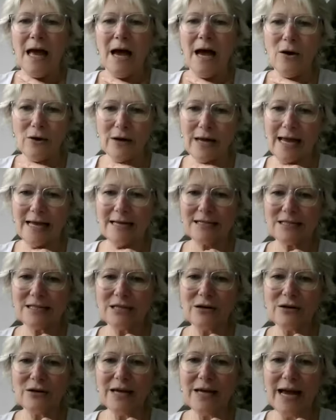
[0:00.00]
Okay,
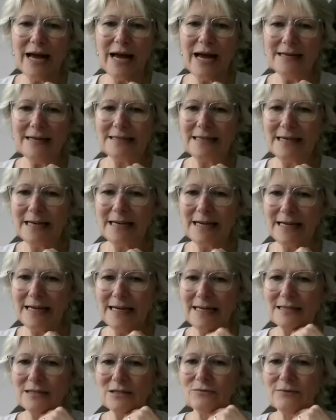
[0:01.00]
so the idea
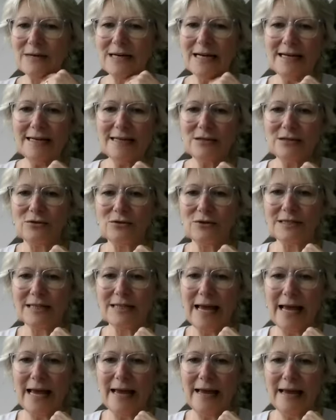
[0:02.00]
is really to
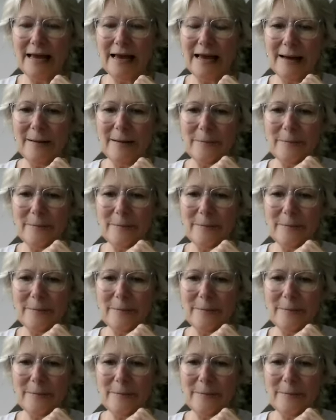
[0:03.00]
say,